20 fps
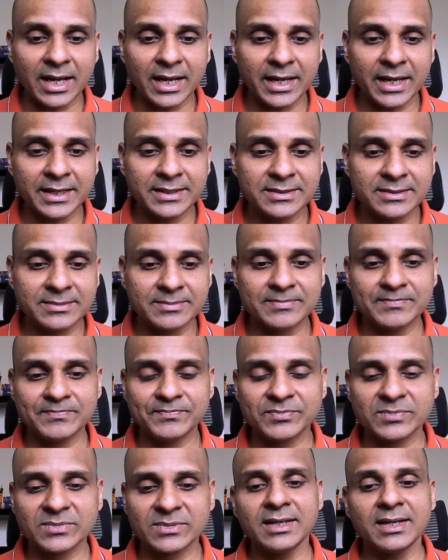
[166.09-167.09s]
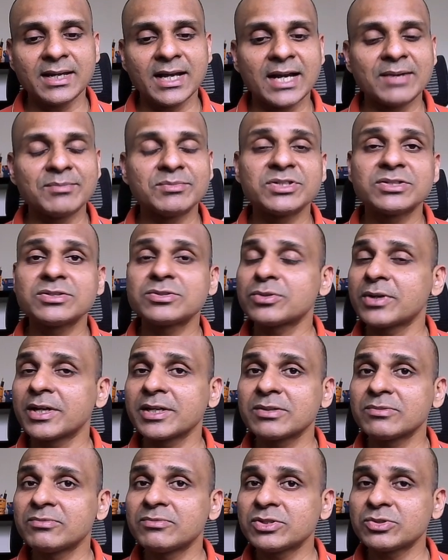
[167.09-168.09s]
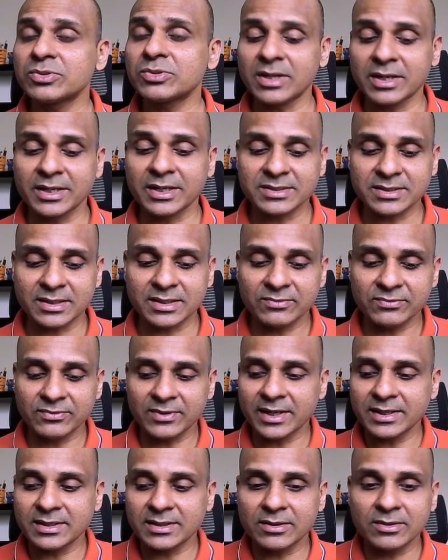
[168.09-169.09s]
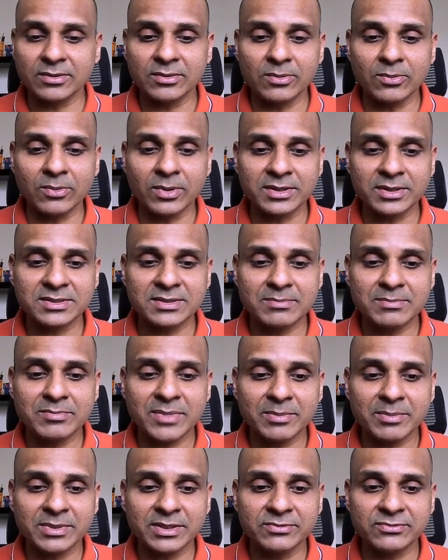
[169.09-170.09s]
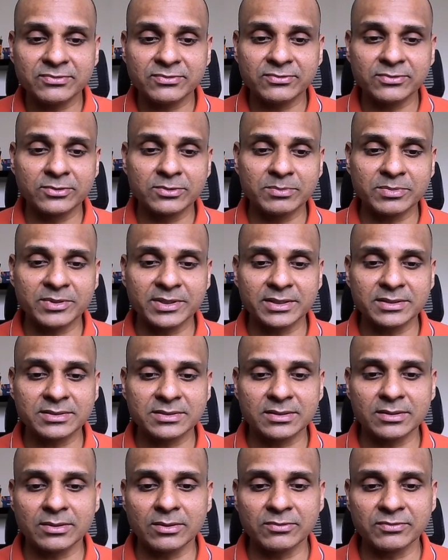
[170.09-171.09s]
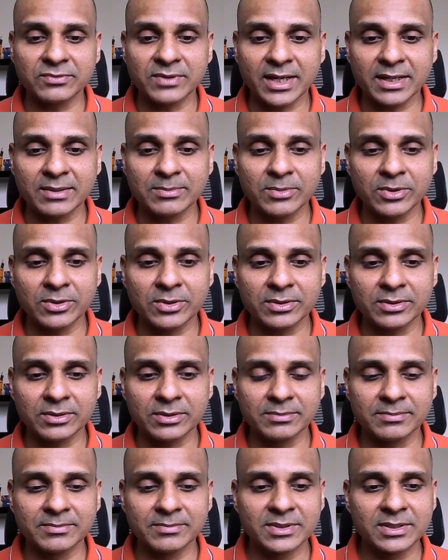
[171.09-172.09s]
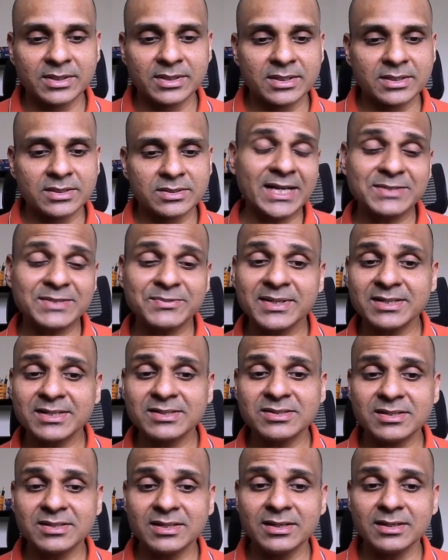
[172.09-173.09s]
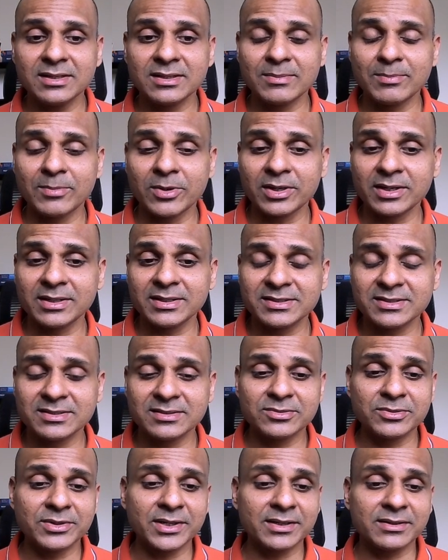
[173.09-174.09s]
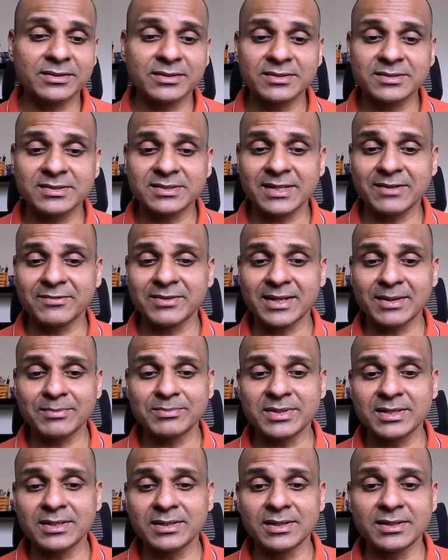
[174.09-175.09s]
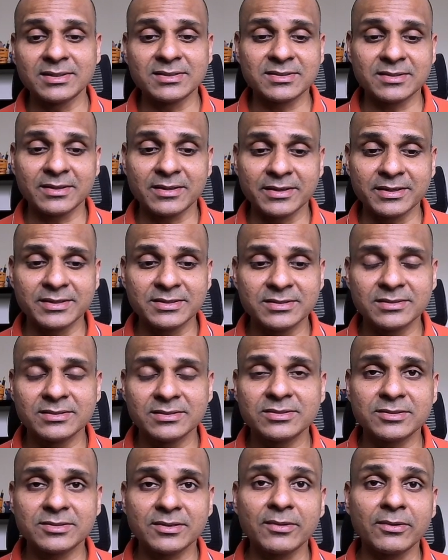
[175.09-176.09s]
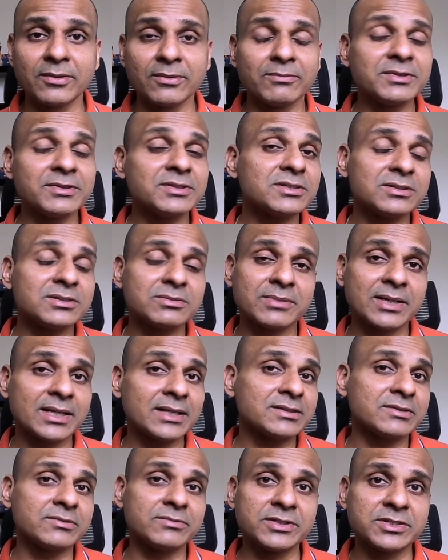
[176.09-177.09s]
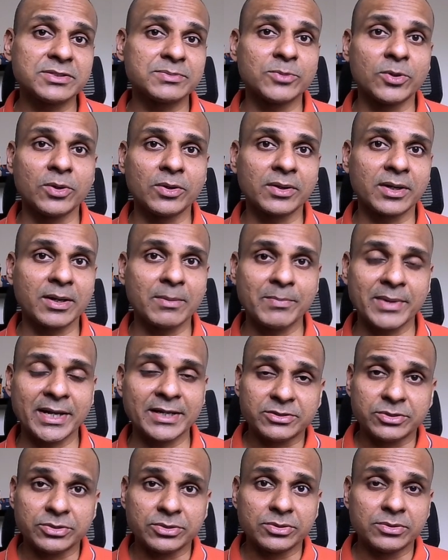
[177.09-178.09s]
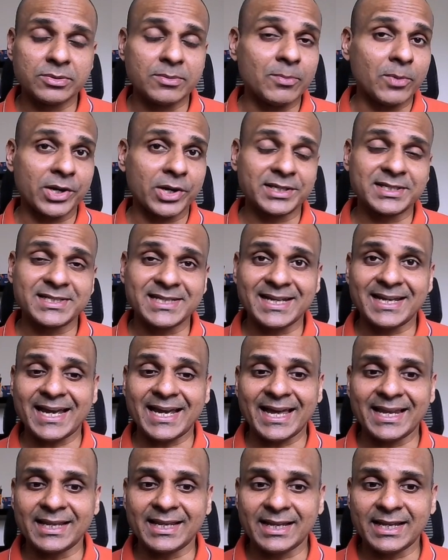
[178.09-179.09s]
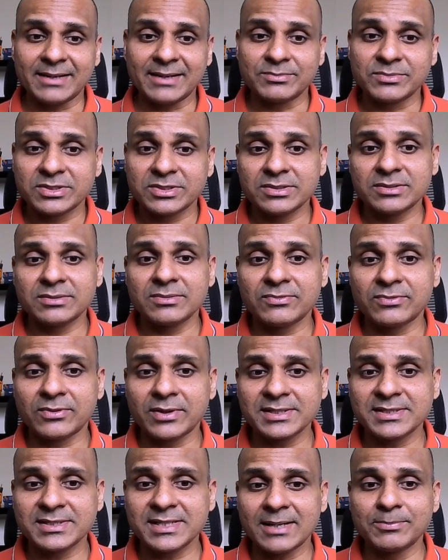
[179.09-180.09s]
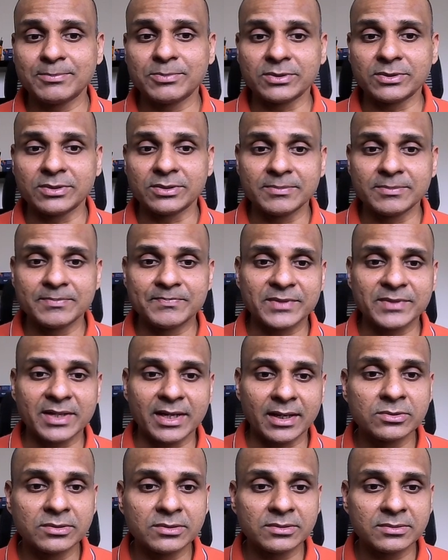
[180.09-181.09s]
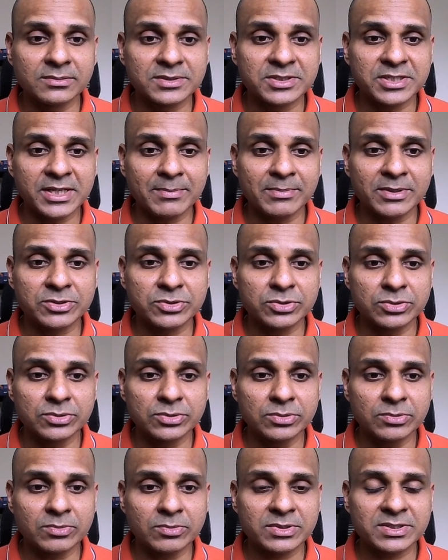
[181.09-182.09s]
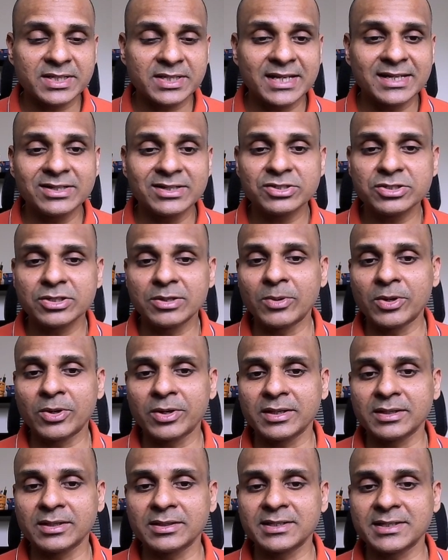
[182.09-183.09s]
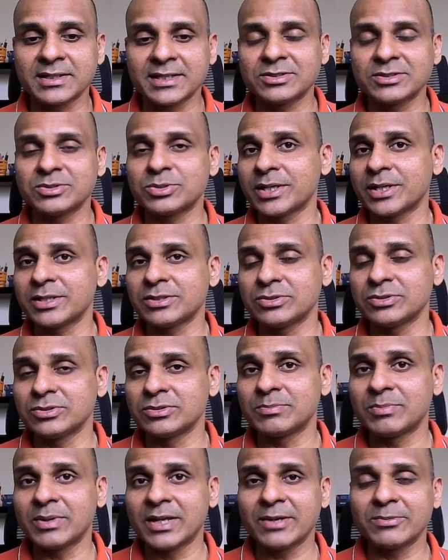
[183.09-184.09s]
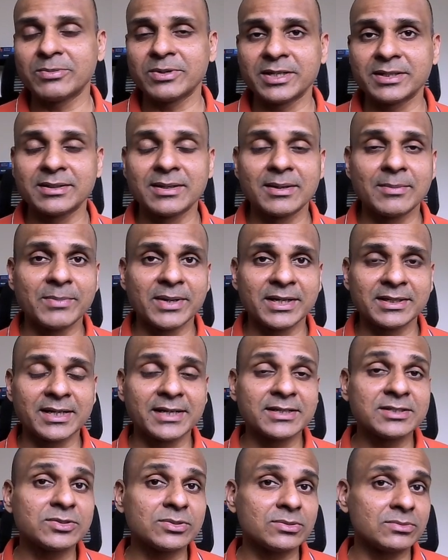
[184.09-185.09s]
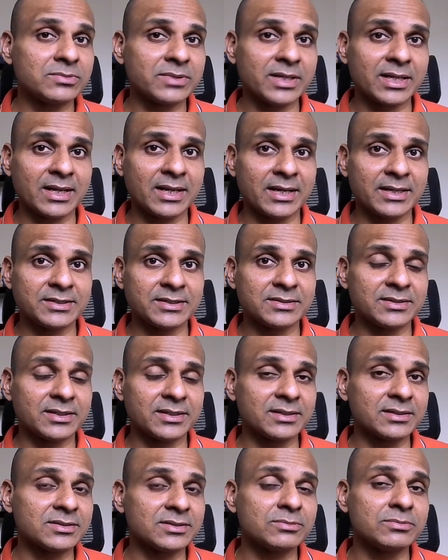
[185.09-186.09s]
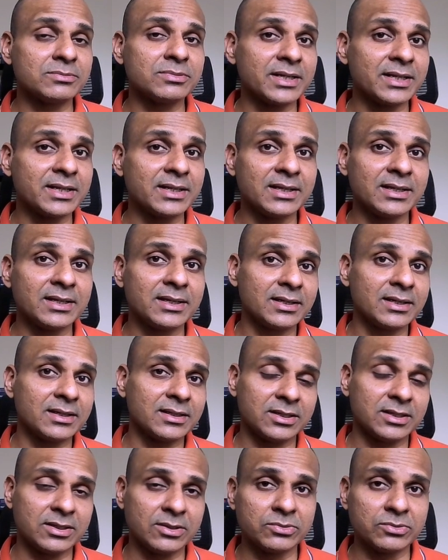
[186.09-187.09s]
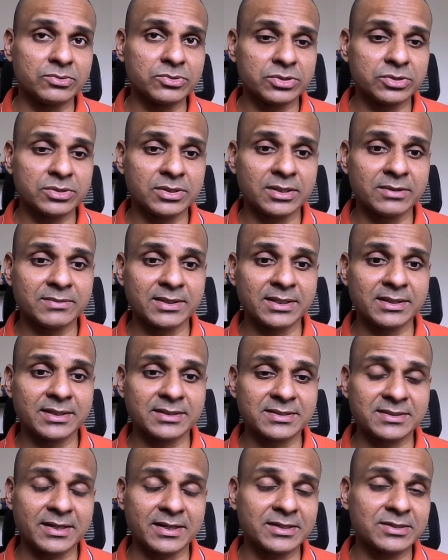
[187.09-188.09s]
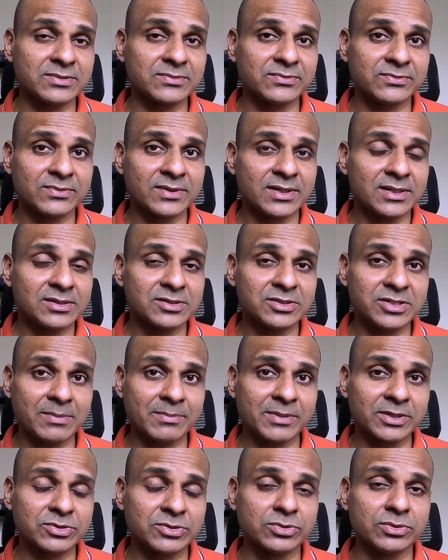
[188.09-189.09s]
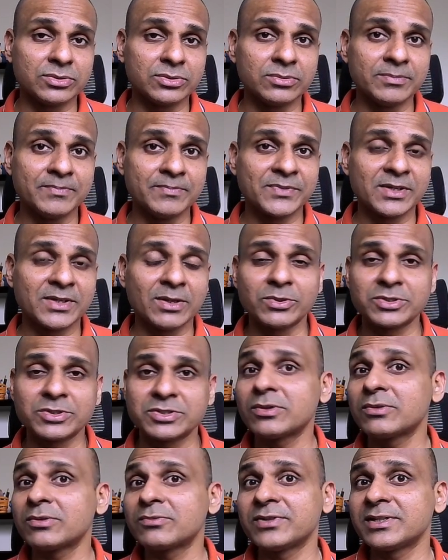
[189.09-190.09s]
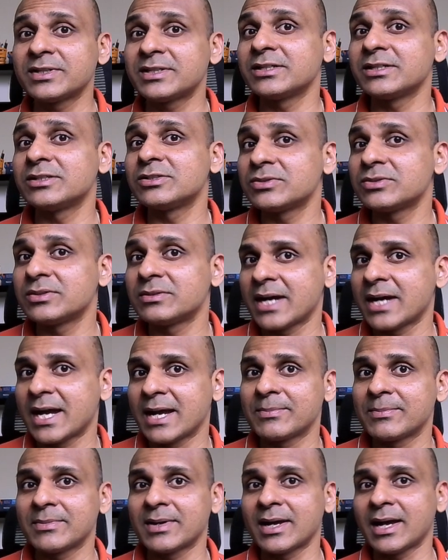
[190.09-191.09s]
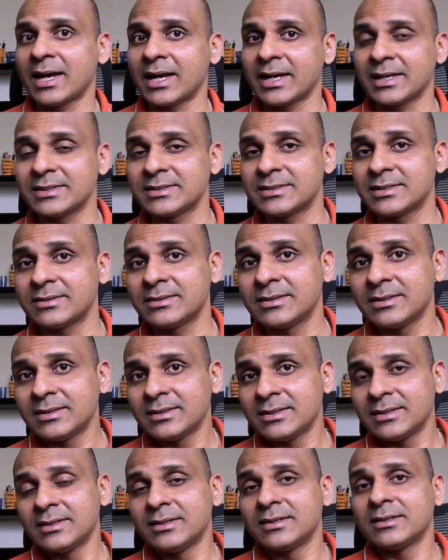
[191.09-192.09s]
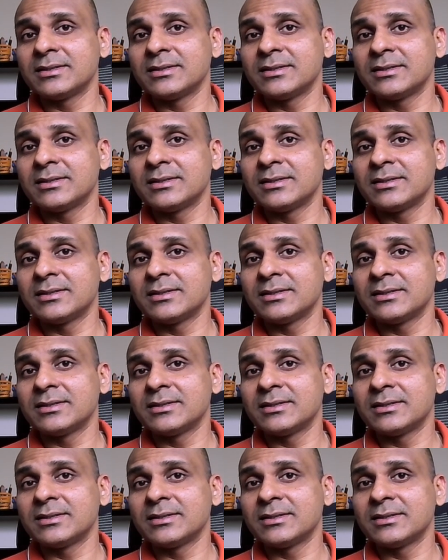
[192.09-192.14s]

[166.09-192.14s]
And finally, I'm just trying to visualize and find out what is the memory footprint of that model. So as we can see, the model is three hundred seven M B in size, so which is relatively small compared to modern day L L Ms. For example, the Google Gemma two was the initial model that I tried to play with, but I soon realized that it's really huge. Even the size of Gemma two was not fitting into the RAM and